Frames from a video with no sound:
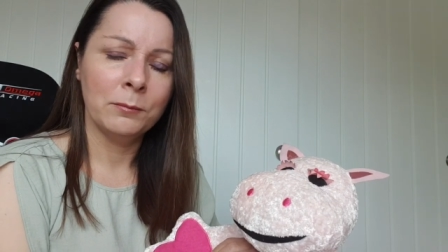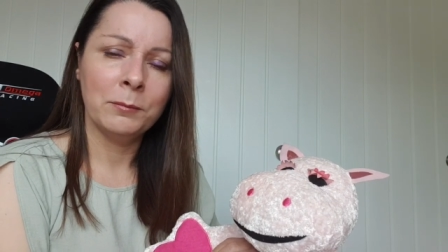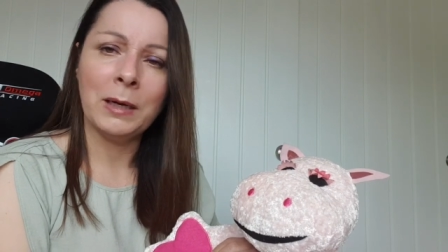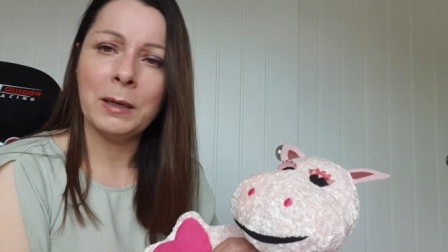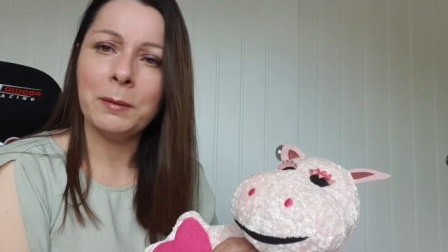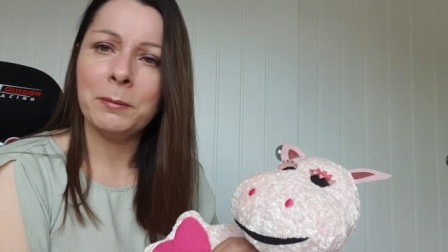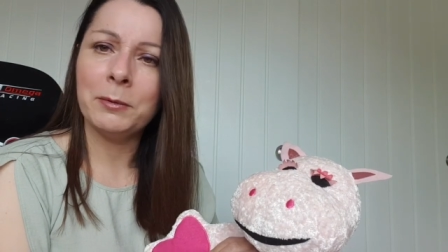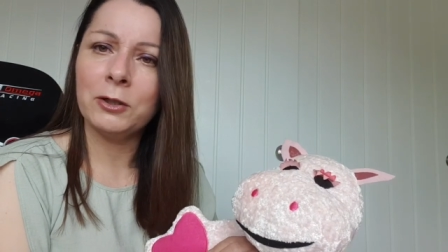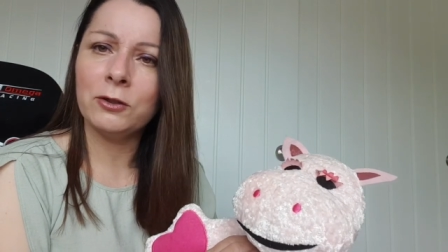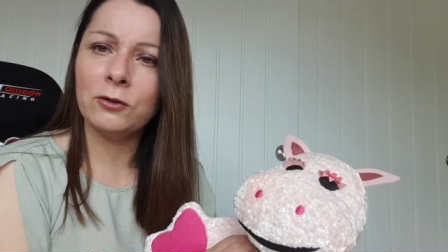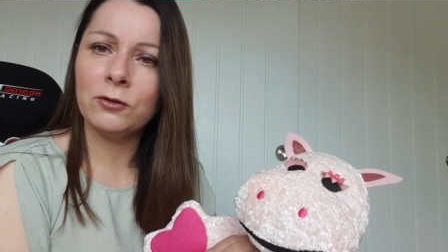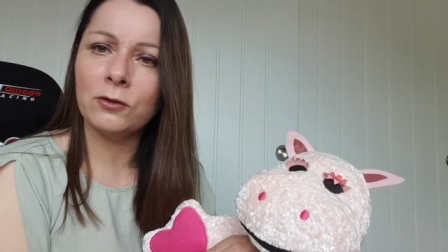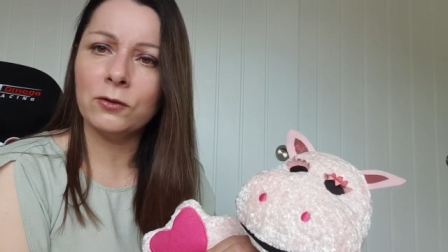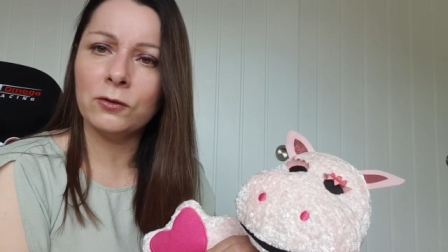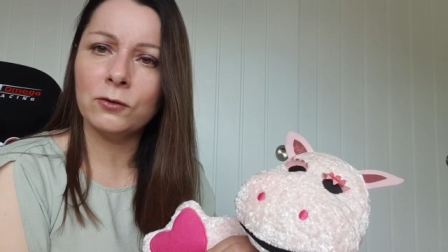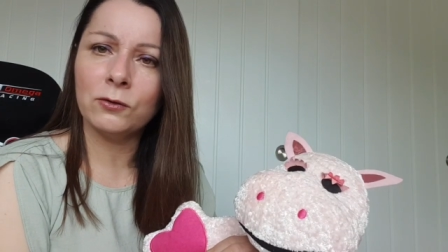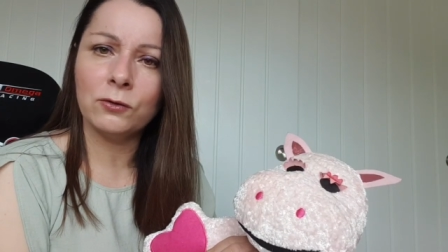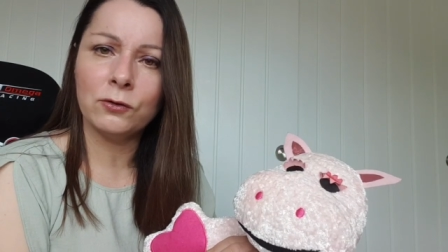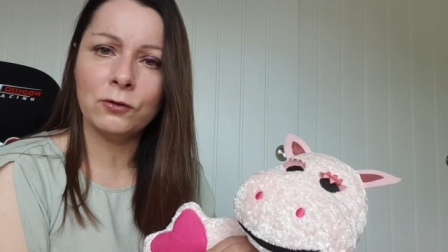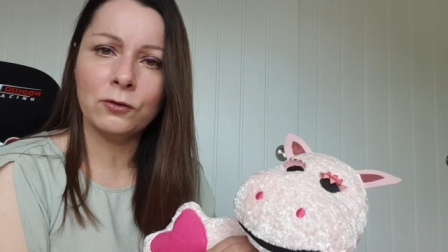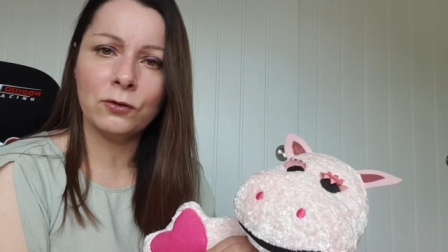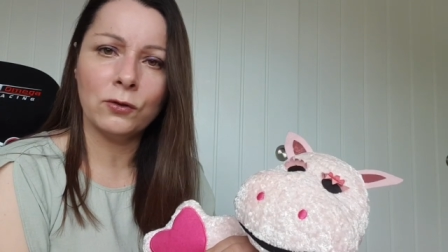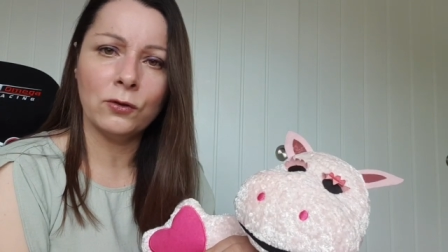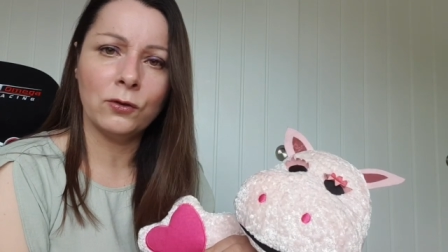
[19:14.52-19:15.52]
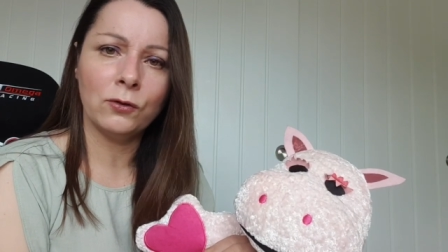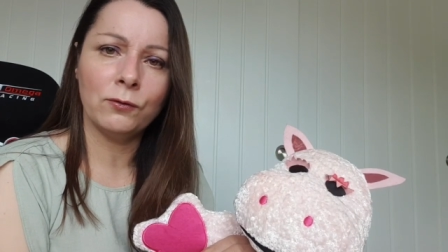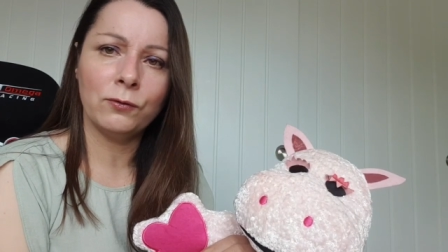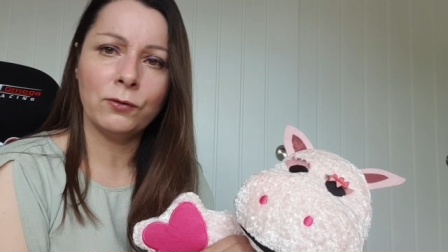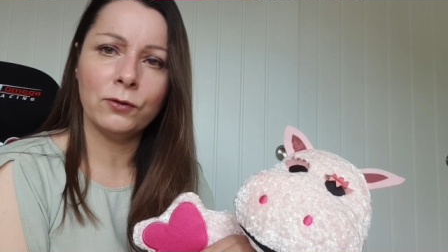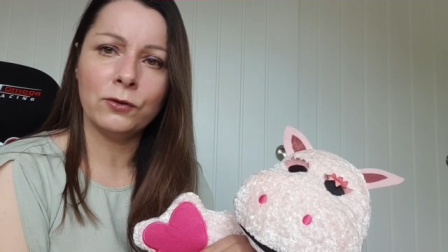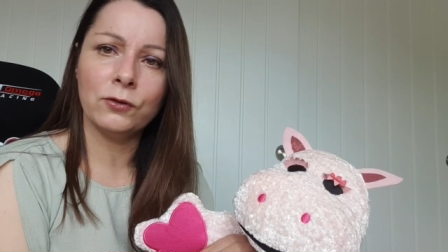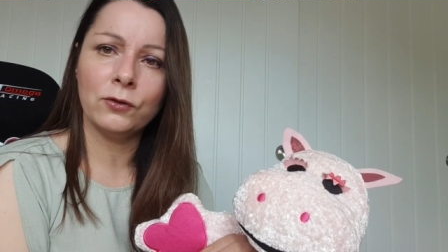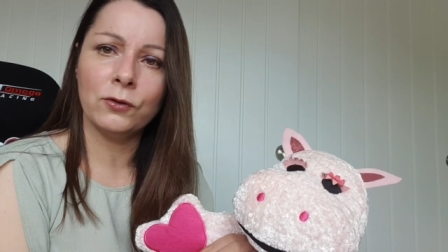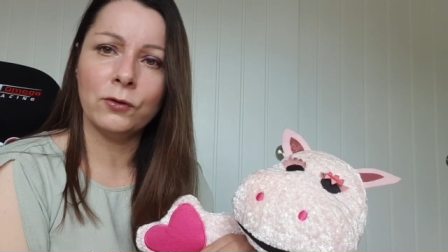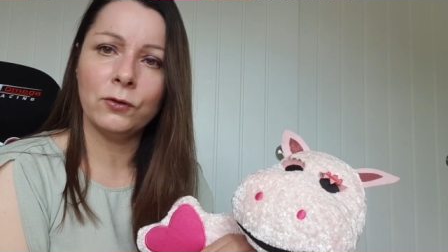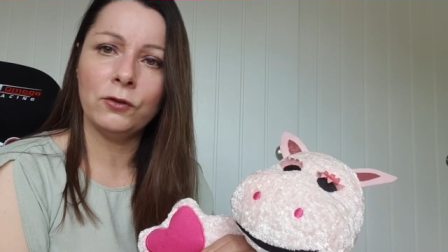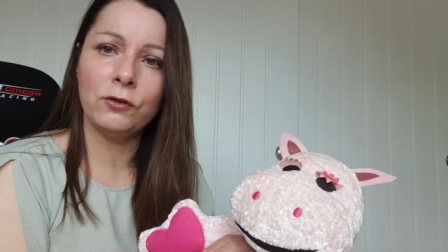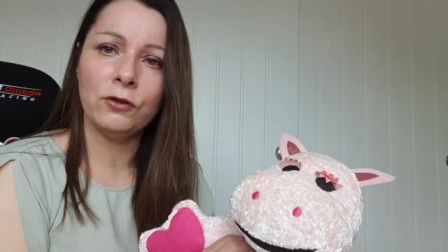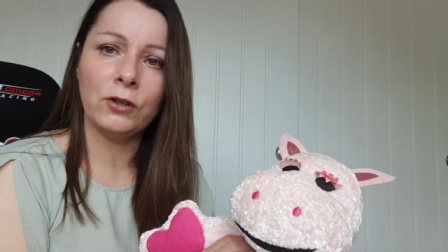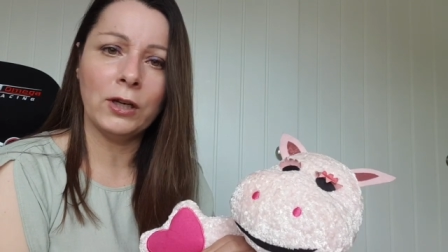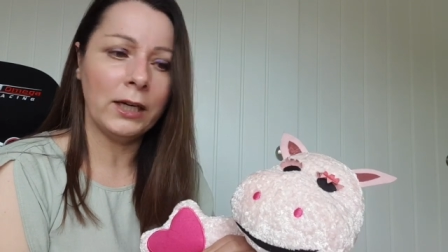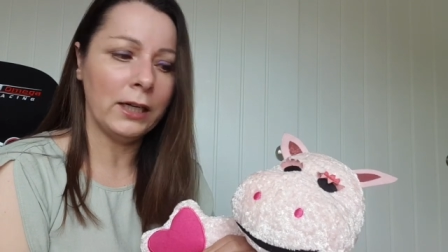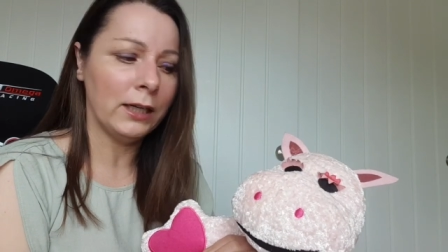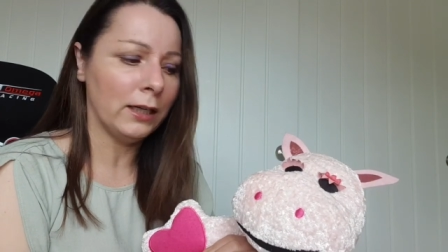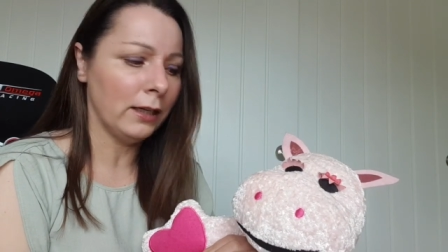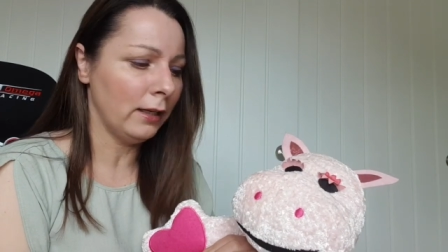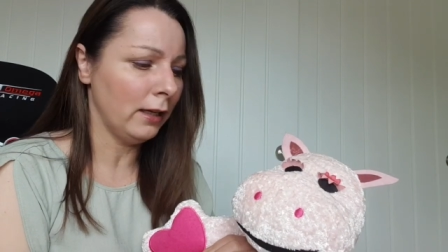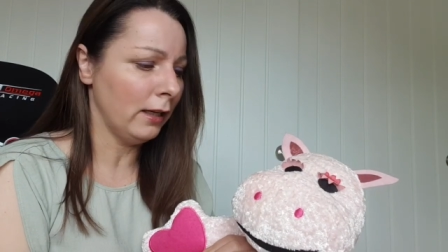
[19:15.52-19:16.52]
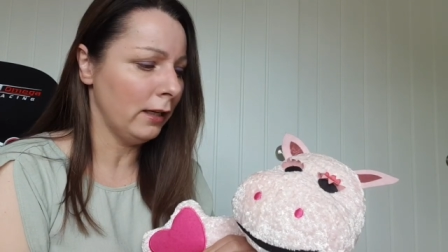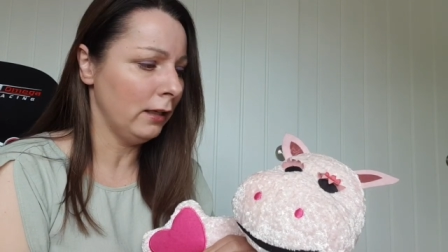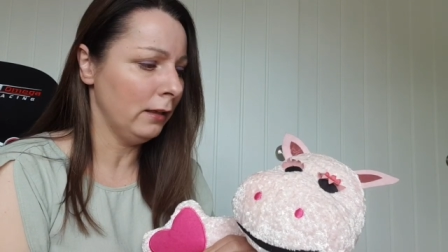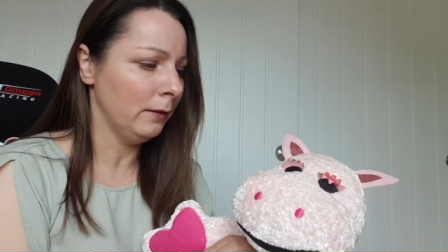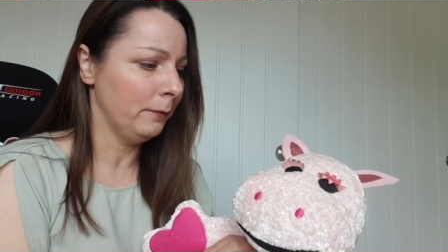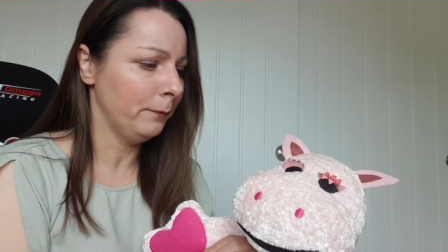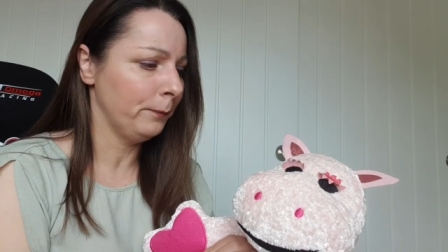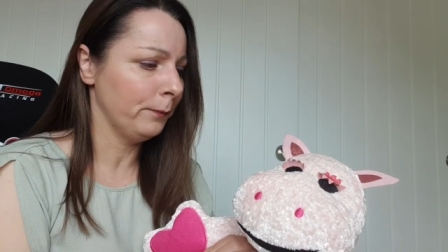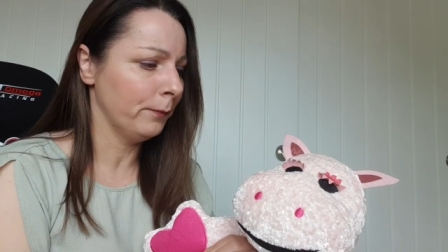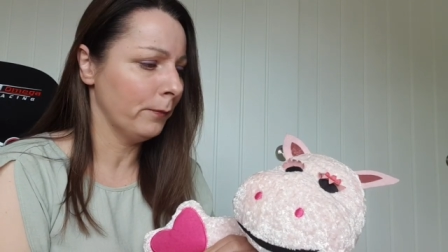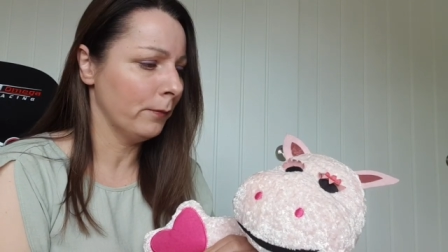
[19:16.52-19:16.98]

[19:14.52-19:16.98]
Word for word: Maybe George is short for Georgina then.